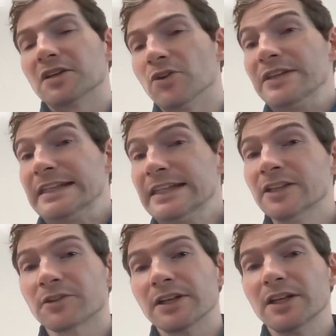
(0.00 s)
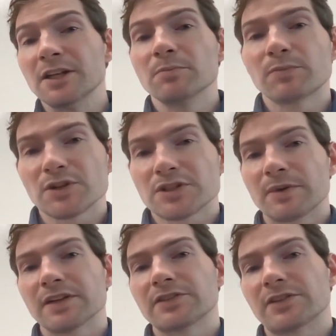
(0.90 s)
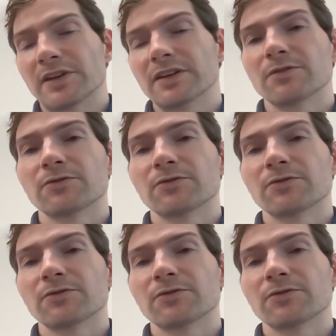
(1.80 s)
a near impossibility